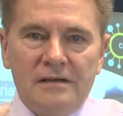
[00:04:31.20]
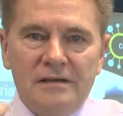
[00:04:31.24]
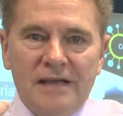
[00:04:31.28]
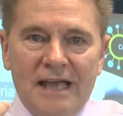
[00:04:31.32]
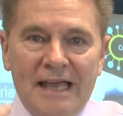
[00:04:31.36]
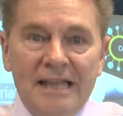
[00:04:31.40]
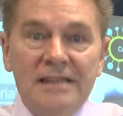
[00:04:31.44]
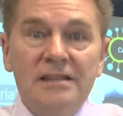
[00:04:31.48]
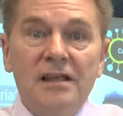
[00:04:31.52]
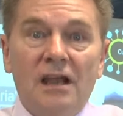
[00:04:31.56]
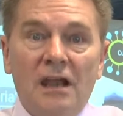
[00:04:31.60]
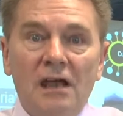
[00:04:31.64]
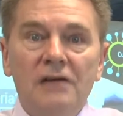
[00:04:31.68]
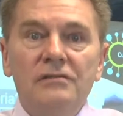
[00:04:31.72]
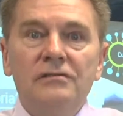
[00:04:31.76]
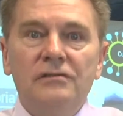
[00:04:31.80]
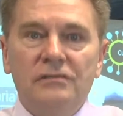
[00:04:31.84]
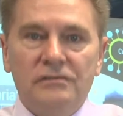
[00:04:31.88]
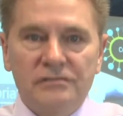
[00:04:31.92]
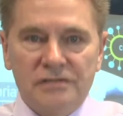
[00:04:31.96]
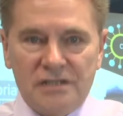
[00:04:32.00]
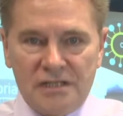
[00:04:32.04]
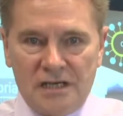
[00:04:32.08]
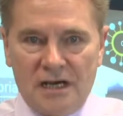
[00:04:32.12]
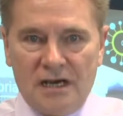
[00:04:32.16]
in the
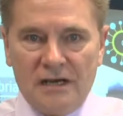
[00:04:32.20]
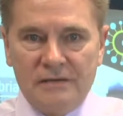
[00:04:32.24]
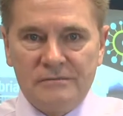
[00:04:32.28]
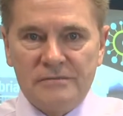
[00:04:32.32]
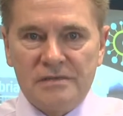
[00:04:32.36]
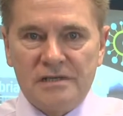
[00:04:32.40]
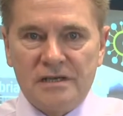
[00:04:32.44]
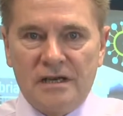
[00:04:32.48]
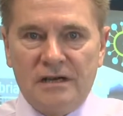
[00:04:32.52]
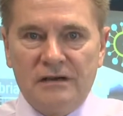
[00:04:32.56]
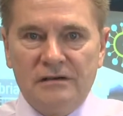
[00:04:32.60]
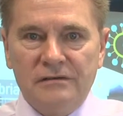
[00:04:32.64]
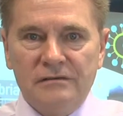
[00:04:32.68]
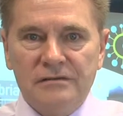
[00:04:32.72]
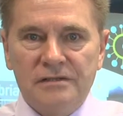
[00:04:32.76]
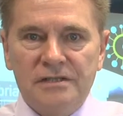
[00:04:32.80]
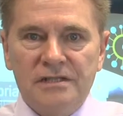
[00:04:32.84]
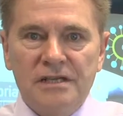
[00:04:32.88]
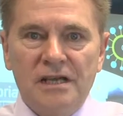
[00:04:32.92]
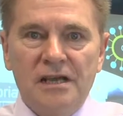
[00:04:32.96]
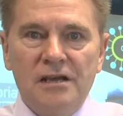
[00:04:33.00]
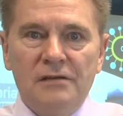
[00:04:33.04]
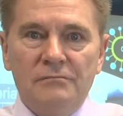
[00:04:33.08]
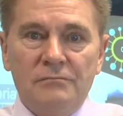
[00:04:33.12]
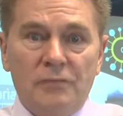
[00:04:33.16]
local time zones,
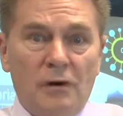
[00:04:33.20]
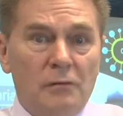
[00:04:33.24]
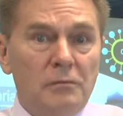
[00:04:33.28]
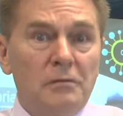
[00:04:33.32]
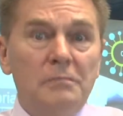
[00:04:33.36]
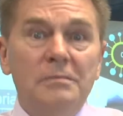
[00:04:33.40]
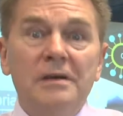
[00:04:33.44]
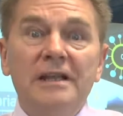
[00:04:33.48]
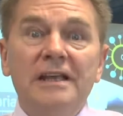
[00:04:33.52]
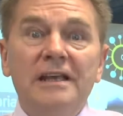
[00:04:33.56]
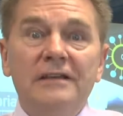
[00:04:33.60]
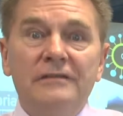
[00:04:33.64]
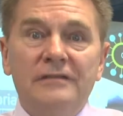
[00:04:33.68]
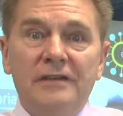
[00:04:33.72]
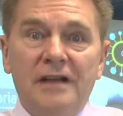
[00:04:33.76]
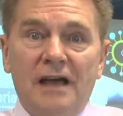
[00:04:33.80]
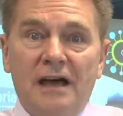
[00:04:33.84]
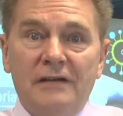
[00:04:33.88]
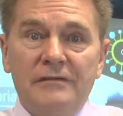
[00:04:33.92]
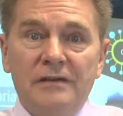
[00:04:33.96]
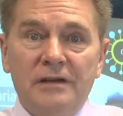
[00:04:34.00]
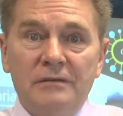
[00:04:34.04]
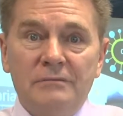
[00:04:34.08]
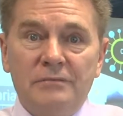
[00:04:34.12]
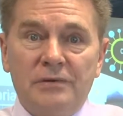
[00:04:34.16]
probably even
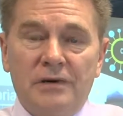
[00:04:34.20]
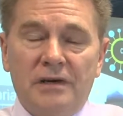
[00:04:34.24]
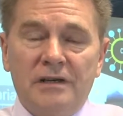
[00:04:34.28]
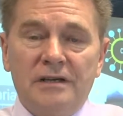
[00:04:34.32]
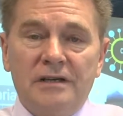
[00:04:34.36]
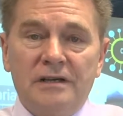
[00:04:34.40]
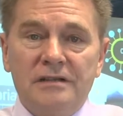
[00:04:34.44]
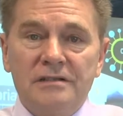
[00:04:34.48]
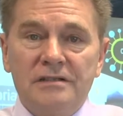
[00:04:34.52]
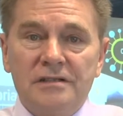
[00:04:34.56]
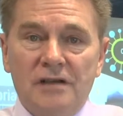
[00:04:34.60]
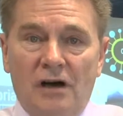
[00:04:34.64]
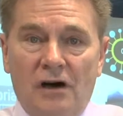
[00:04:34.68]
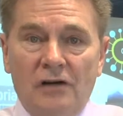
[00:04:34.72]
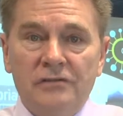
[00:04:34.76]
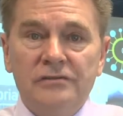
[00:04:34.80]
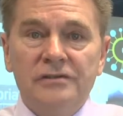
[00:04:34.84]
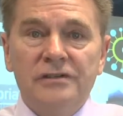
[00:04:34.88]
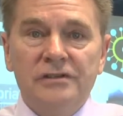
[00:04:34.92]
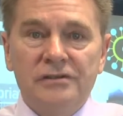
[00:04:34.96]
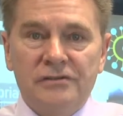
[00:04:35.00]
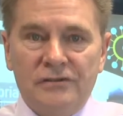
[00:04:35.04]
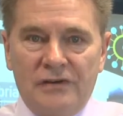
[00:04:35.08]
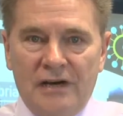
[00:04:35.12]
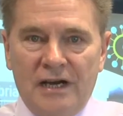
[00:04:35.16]
having product on
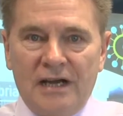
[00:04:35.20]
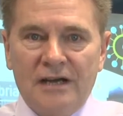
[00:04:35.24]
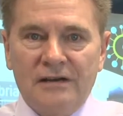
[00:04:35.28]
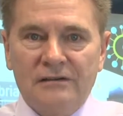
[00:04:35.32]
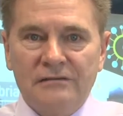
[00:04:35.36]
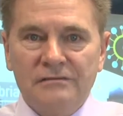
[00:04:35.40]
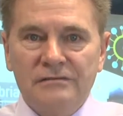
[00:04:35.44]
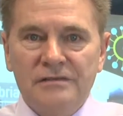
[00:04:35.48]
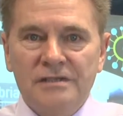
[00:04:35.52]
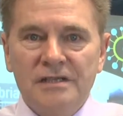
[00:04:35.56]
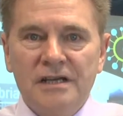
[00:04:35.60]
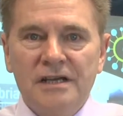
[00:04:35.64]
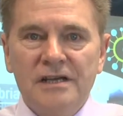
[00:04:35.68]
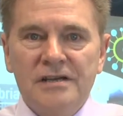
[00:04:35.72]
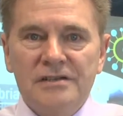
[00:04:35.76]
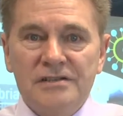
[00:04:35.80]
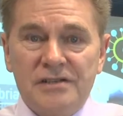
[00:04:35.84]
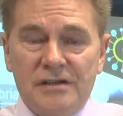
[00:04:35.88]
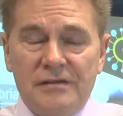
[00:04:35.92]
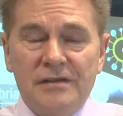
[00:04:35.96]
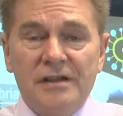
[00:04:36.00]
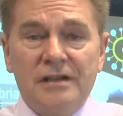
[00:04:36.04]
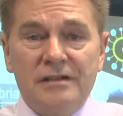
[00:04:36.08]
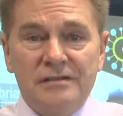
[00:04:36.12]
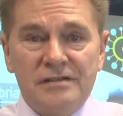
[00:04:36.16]
the ground
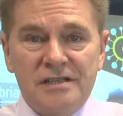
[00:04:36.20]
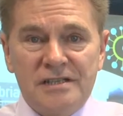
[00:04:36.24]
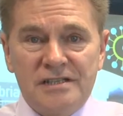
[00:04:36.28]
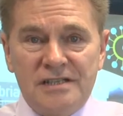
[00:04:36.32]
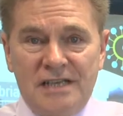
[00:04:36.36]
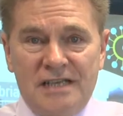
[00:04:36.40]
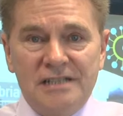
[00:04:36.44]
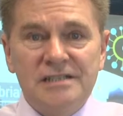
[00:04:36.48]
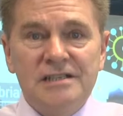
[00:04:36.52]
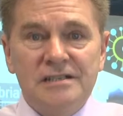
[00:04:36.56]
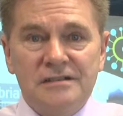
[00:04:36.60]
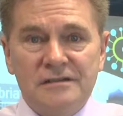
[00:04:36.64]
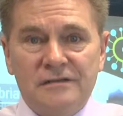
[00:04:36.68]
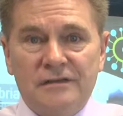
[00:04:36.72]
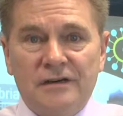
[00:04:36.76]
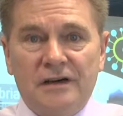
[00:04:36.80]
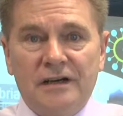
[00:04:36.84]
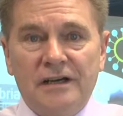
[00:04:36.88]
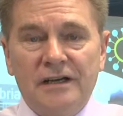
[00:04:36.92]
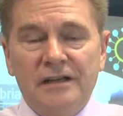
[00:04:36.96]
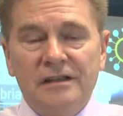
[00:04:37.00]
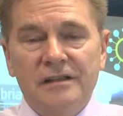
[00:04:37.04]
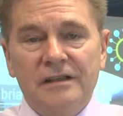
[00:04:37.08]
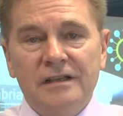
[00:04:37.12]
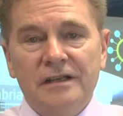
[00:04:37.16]
so they can
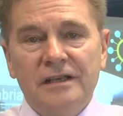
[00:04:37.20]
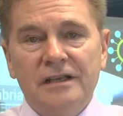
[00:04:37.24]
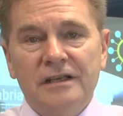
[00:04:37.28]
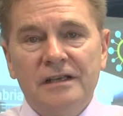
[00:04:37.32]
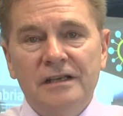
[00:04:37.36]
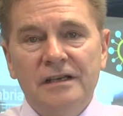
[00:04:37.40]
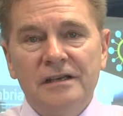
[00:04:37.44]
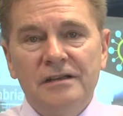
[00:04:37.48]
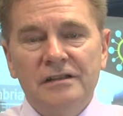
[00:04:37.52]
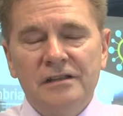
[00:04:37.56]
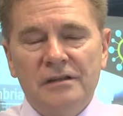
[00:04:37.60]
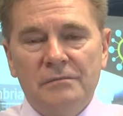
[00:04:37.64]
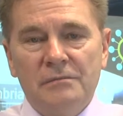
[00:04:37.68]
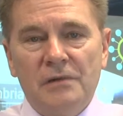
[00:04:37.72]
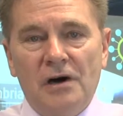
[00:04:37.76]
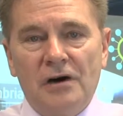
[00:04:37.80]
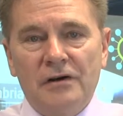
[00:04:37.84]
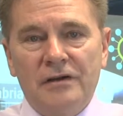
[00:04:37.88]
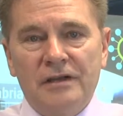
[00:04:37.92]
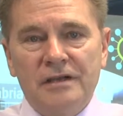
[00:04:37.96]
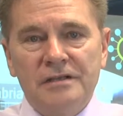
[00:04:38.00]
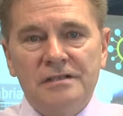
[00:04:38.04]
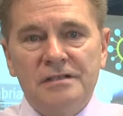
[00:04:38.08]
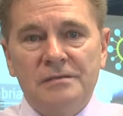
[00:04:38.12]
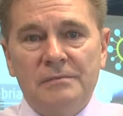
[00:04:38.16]
satisfy the
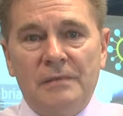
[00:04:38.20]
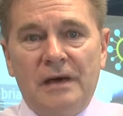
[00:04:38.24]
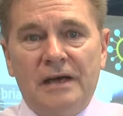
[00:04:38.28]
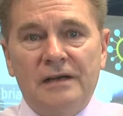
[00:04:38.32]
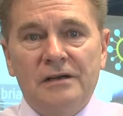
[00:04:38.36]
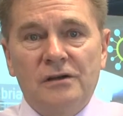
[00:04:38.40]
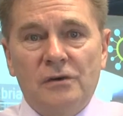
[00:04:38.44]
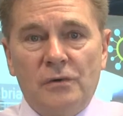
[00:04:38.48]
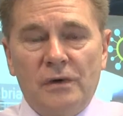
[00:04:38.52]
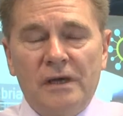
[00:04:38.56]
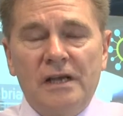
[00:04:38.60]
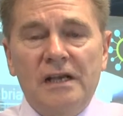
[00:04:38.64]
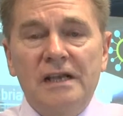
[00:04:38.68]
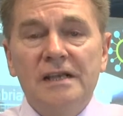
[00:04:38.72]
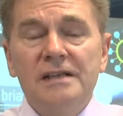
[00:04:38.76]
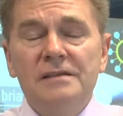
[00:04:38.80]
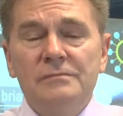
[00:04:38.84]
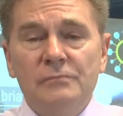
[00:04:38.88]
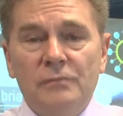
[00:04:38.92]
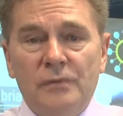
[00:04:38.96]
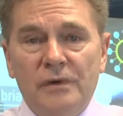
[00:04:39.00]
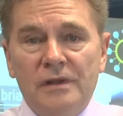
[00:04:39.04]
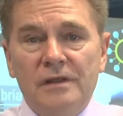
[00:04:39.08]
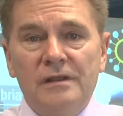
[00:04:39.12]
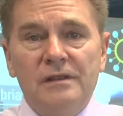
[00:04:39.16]
market demand quickly
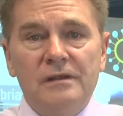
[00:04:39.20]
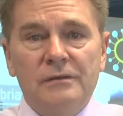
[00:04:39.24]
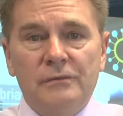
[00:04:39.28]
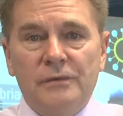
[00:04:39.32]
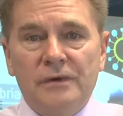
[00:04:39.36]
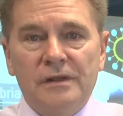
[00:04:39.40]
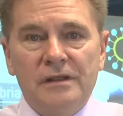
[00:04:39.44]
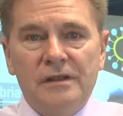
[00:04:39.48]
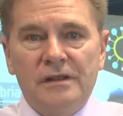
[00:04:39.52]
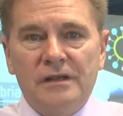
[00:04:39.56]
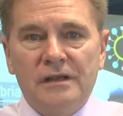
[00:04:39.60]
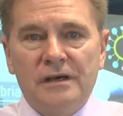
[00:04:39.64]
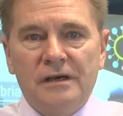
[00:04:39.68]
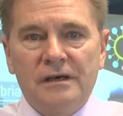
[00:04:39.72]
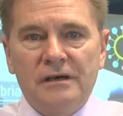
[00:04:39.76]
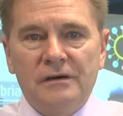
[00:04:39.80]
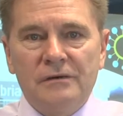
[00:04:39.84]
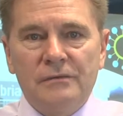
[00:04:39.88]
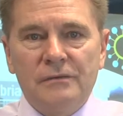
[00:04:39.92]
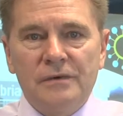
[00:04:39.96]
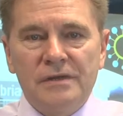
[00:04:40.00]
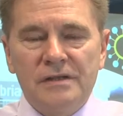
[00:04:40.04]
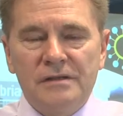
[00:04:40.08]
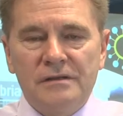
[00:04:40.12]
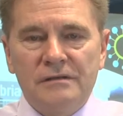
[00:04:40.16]
with
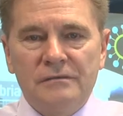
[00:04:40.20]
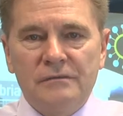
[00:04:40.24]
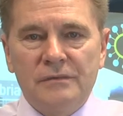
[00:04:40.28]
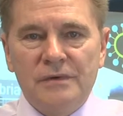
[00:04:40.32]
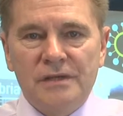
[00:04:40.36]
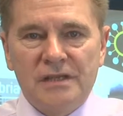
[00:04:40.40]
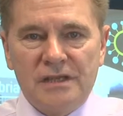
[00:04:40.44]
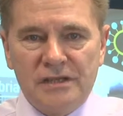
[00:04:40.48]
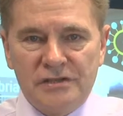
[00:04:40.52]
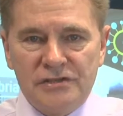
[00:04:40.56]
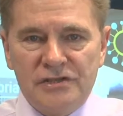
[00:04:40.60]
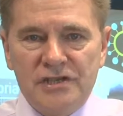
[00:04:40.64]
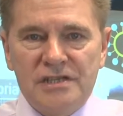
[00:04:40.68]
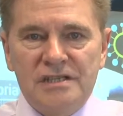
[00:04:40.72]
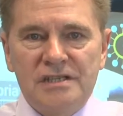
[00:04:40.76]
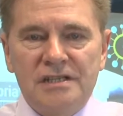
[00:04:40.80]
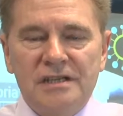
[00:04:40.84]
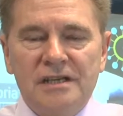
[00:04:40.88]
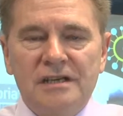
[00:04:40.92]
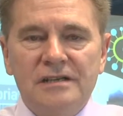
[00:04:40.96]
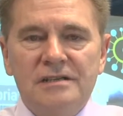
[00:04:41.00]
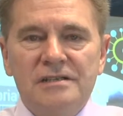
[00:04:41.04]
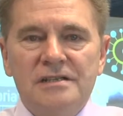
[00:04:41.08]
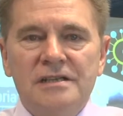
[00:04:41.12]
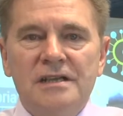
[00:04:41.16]

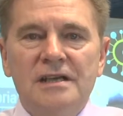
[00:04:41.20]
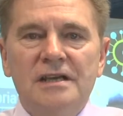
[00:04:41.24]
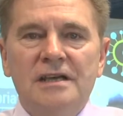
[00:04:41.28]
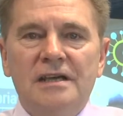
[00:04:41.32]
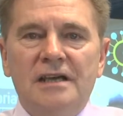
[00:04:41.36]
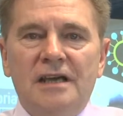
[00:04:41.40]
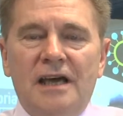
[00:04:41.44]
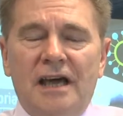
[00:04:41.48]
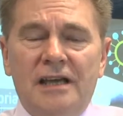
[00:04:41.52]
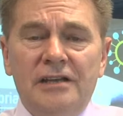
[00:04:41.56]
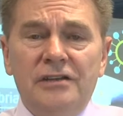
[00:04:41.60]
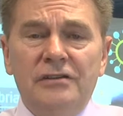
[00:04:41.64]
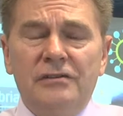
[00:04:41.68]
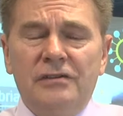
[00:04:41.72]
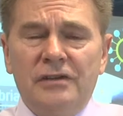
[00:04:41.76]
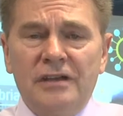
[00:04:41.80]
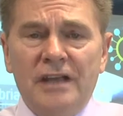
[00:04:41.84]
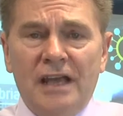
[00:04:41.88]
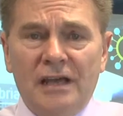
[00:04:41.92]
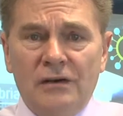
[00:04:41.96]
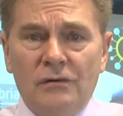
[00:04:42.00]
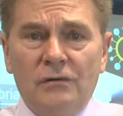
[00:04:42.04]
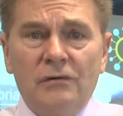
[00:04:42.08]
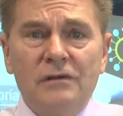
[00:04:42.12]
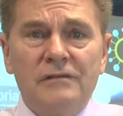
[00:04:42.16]
logistics, and you can
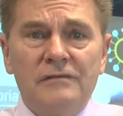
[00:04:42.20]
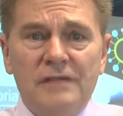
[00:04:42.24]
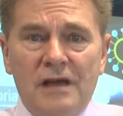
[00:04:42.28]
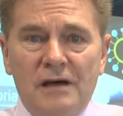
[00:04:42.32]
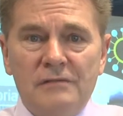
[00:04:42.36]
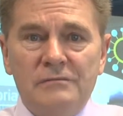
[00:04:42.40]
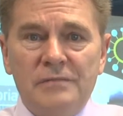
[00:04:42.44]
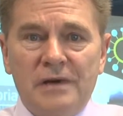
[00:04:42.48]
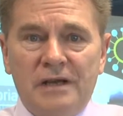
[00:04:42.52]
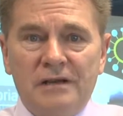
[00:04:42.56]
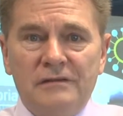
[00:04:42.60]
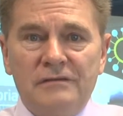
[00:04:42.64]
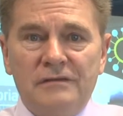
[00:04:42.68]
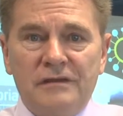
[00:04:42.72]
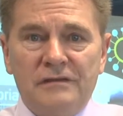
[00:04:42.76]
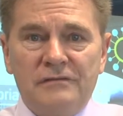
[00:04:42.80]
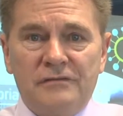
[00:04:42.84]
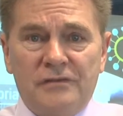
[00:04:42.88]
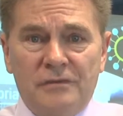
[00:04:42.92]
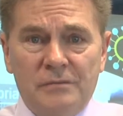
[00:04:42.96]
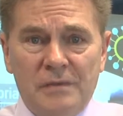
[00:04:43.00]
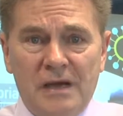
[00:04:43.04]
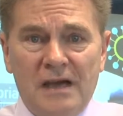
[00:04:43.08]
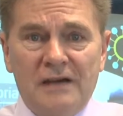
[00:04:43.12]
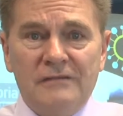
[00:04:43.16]
get all of that benefit
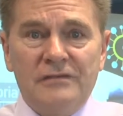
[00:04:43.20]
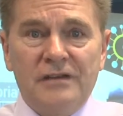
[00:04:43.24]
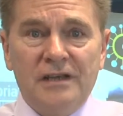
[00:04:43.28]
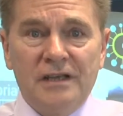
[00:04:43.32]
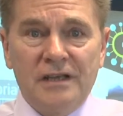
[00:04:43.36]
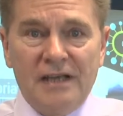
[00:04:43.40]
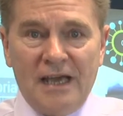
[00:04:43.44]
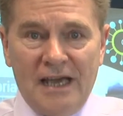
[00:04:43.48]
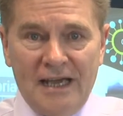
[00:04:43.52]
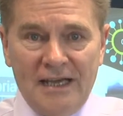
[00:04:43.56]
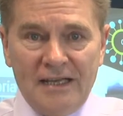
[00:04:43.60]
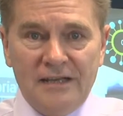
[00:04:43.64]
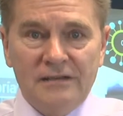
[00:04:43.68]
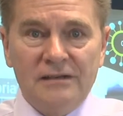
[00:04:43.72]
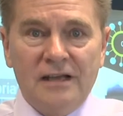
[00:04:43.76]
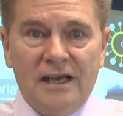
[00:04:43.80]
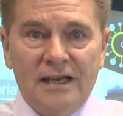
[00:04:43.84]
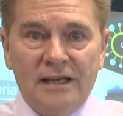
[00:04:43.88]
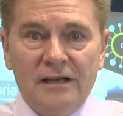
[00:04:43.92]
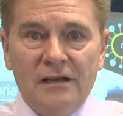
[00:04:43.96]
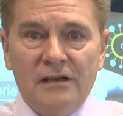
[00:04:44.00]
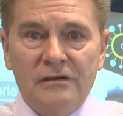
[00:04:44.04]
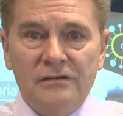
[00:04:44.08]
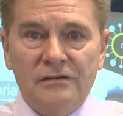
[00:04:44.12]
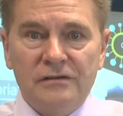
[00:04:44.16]
from having
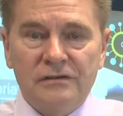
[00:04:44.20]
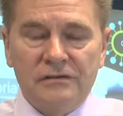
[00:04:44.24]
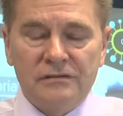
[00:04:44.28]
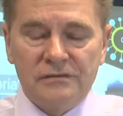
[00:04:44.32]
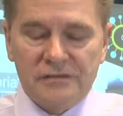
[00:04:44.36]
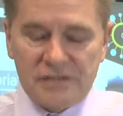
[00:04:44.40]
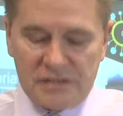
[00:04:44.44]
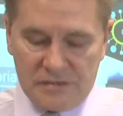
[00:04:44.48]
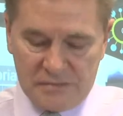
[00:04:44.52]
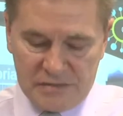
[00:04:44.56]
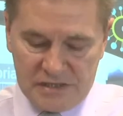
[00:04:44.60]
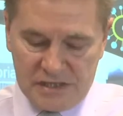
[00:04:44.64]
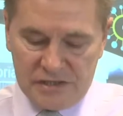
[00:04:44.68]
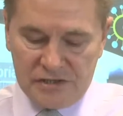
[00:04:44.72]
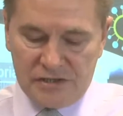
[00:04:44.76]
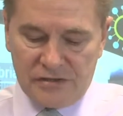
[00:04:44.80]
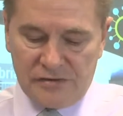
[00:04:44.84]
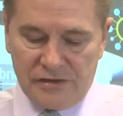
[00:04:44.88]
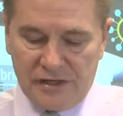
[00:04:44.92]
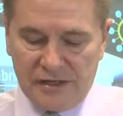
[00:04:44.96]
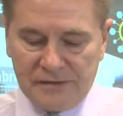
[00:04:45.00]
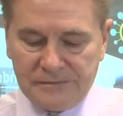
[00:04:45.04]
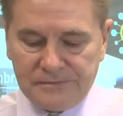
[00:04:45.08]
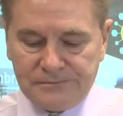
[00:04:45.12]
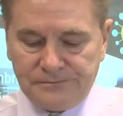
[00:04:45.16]
a local
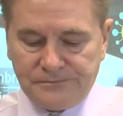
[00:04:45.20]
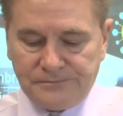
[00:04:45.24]
subsidiary.